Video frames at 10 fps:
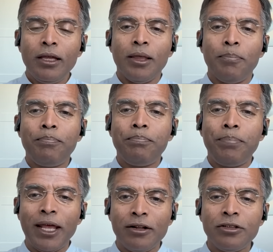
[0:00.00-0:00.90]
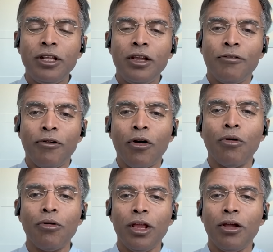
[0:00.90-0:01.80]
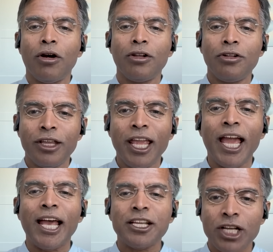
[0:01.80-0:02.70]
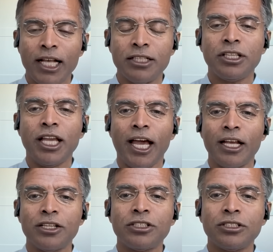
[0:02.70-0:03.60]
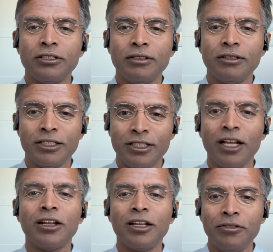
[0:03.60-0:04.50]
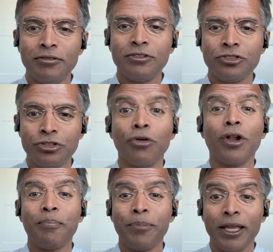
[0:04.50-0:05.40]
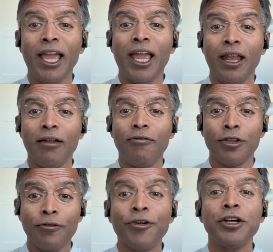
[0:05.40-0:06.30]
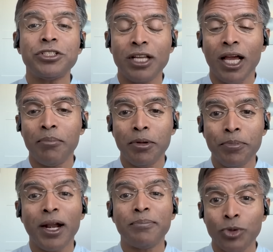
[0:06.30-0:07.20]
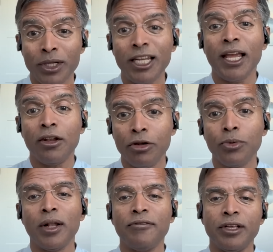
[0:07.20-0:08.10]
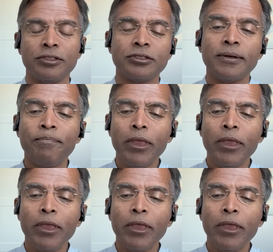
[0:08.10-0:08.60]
The penalty of holding on to cash as cash is suddenly shown up again for the first time in perhaps, 10 or 12 years.